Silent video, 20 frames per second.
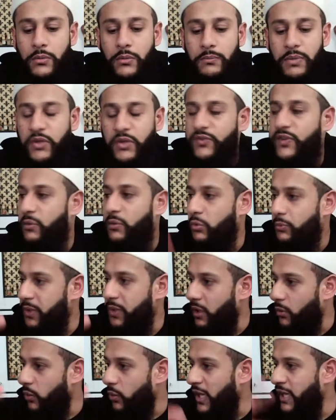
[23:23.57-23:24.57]
Because there will be
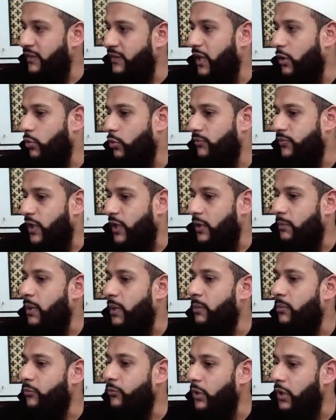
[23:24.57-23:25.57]
a rain that comes down.
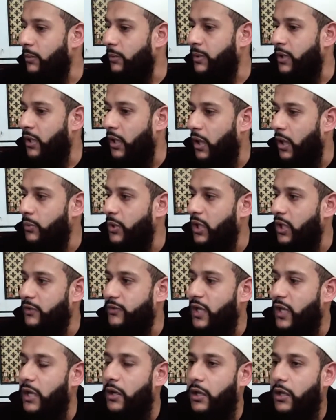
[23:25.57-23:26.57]
Imam Abdullah bin Alawi
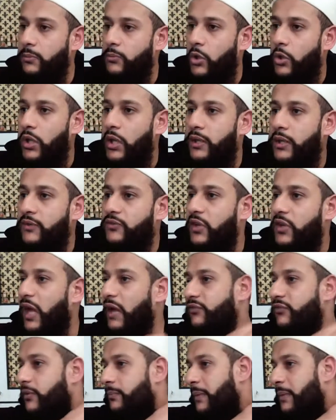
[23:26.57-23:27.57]
Khadar rahimahullah in his
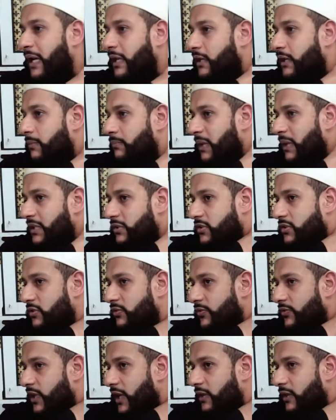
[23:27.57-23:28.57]
Lives of Man, he
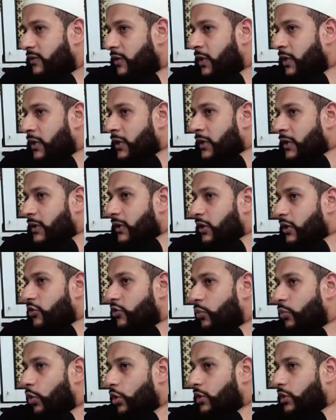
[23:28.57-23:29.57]
mentions that
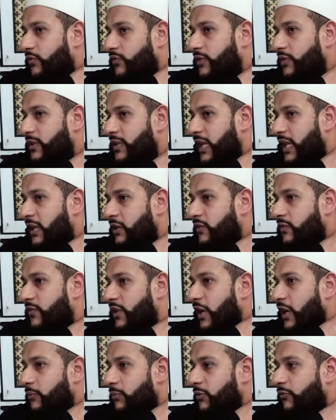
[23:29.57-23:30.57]
towards the end of
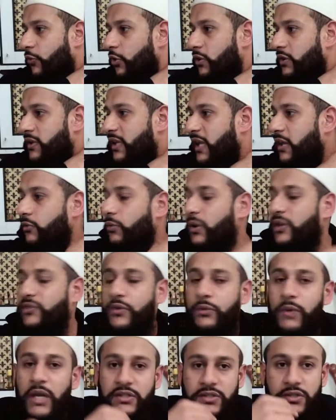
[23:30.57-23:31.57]
time, before the day of
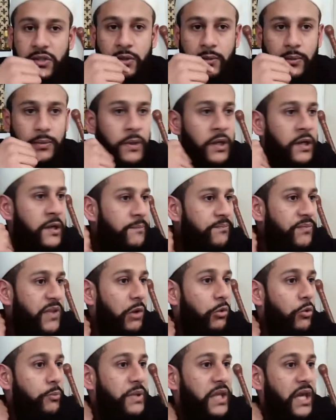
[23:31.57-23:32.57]
resurrection, there
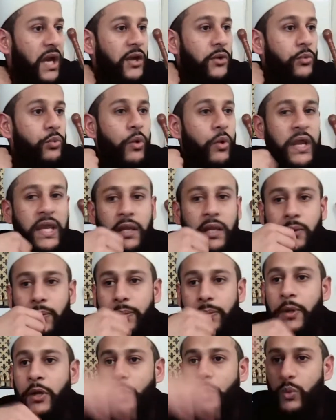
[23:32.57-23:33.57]
will be a rain
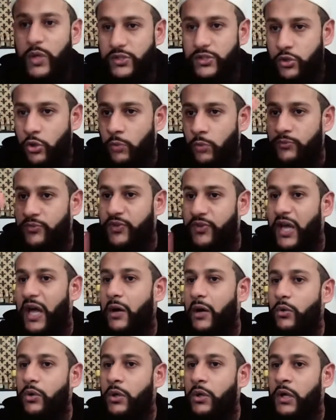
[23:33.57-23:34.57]
which comes
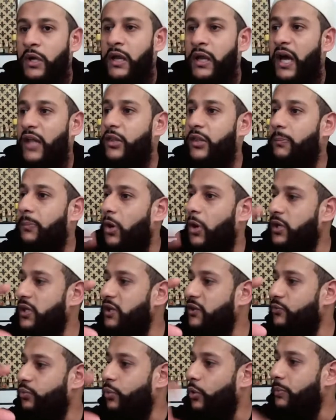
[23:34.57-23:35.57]
down and the
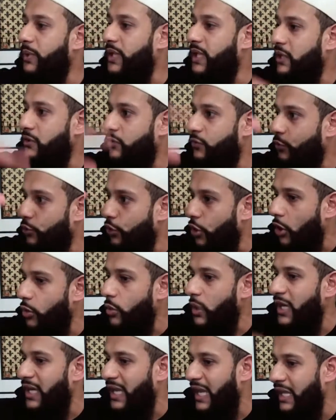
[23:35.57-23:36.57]
bodies will begin to grow
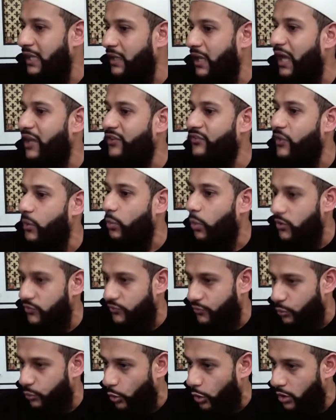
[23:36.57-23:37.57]
again as they
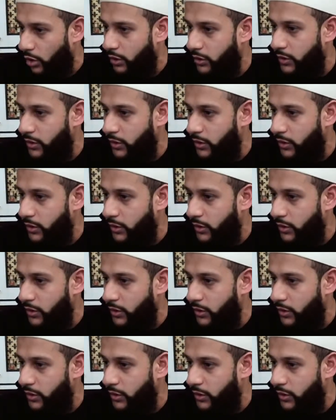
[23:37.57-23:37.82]
once were.